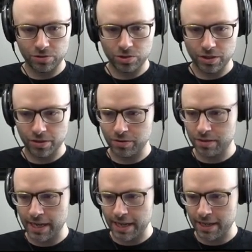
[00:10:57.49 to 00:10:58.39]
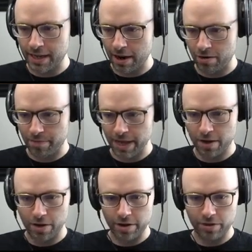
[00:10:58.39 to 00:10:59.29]
You know, taking care of my
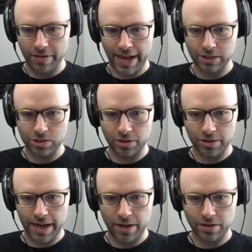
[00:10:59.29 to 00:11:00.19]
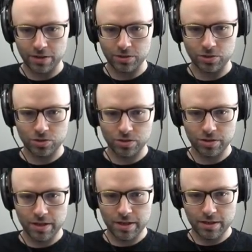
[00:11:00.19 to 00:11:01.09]
cardiovascular health is
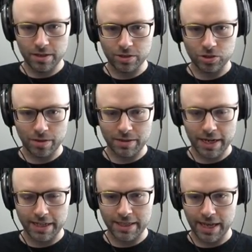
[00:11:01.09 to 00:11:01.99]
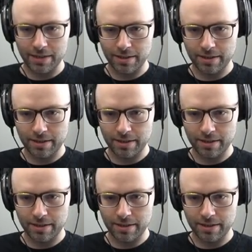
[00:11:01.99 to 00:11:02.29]
something I take...